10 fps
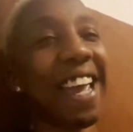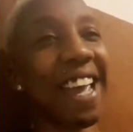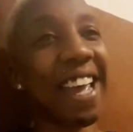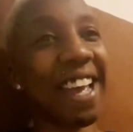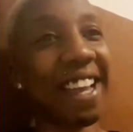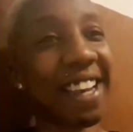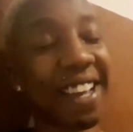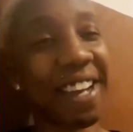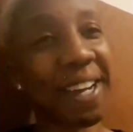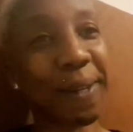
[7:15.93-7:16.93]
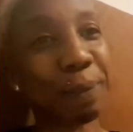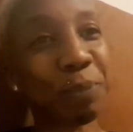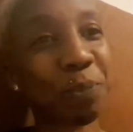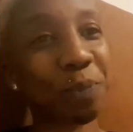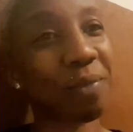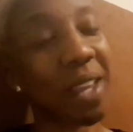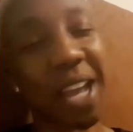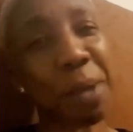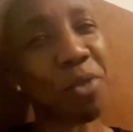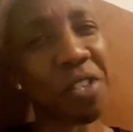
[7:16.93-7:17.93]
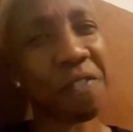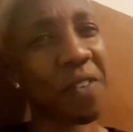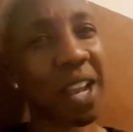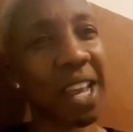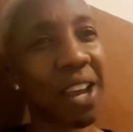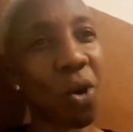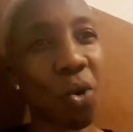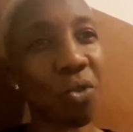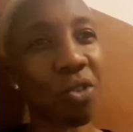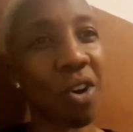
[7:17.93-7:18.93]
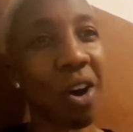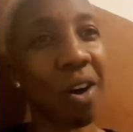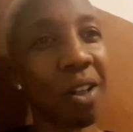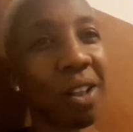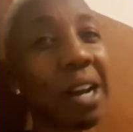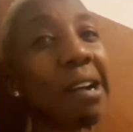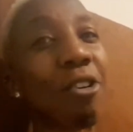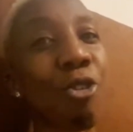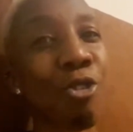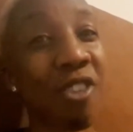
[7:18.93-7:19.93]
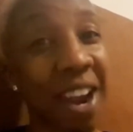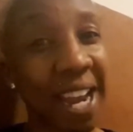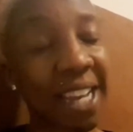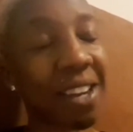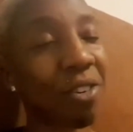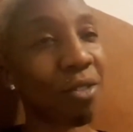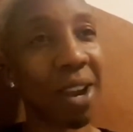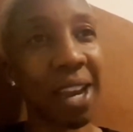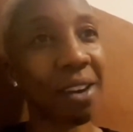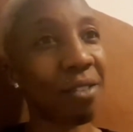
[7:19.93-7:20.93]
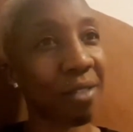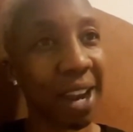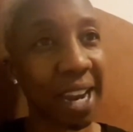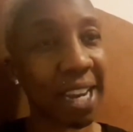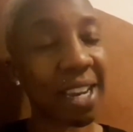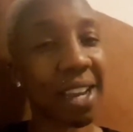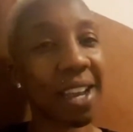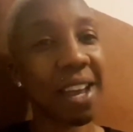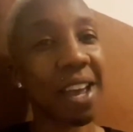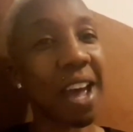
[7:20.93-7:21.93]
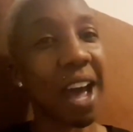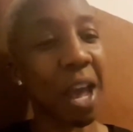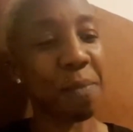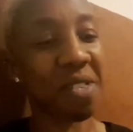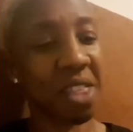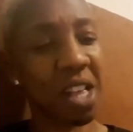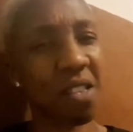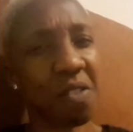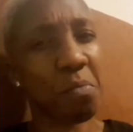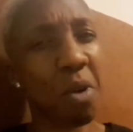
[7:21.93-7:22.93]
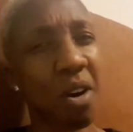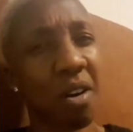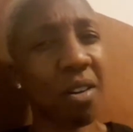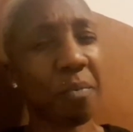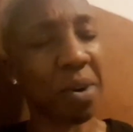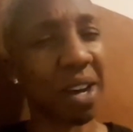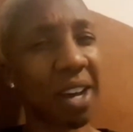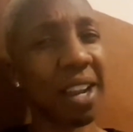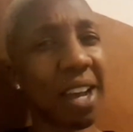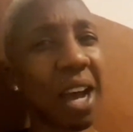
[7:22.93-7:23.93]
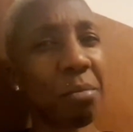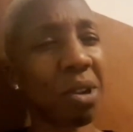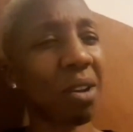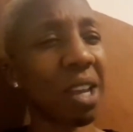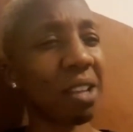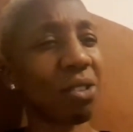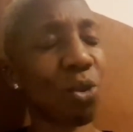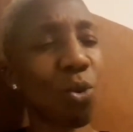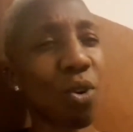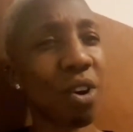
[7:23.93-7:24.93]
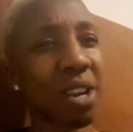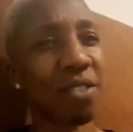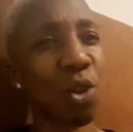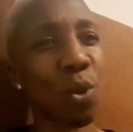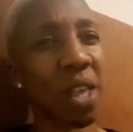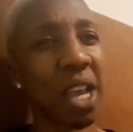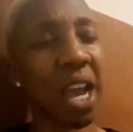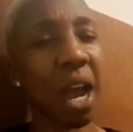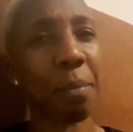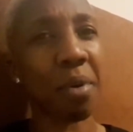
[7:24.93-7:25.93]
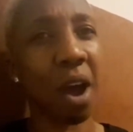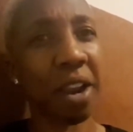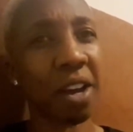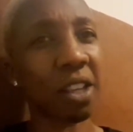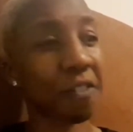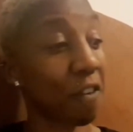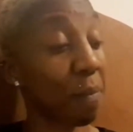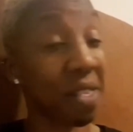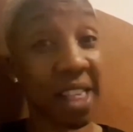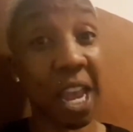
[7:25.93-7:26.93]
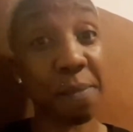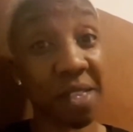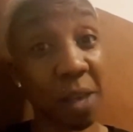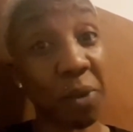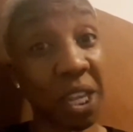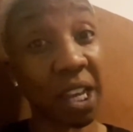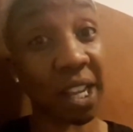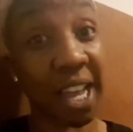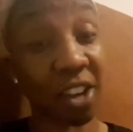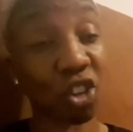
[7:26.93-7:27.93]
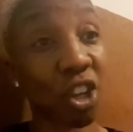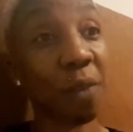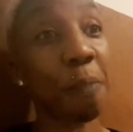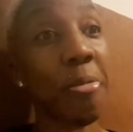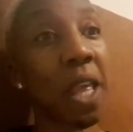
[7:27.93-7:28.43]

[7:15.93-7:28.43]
And I'm just feeling overall great, great, great. I'm still small, but I'm looking towards using a product from the same CBD collection